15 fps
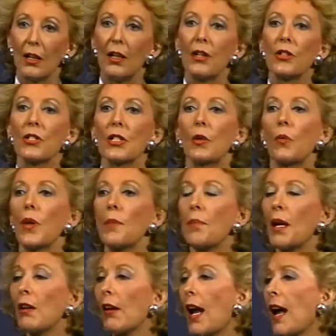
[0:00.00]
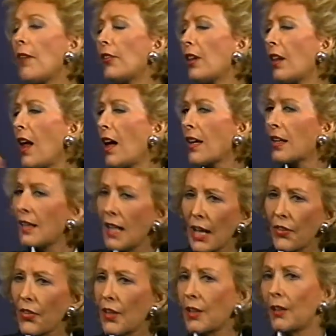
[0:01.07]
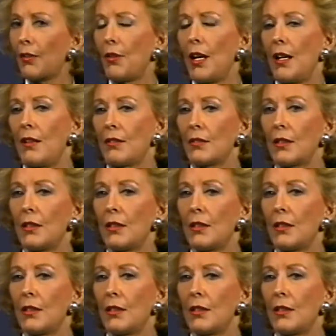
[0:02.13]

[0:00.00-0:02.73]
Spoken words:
So we better have a lot of nothing around.